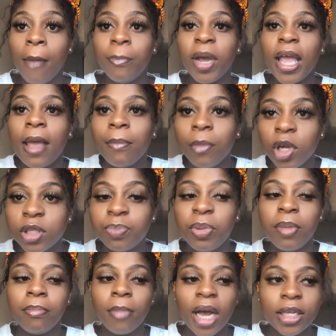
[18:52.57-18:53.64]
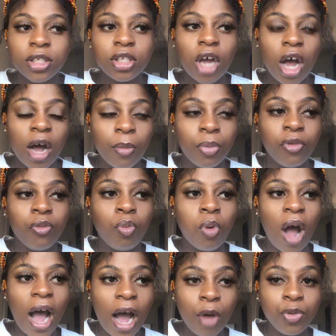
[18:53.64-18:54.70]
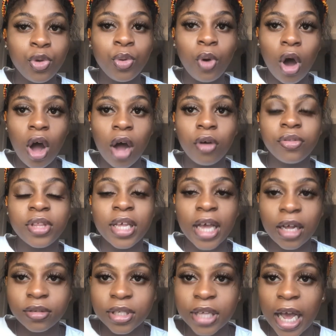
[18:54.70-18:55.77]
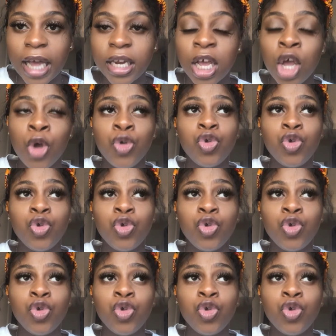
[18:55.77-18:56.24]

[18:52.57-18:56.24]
but it must be matched up with how you are on the outside.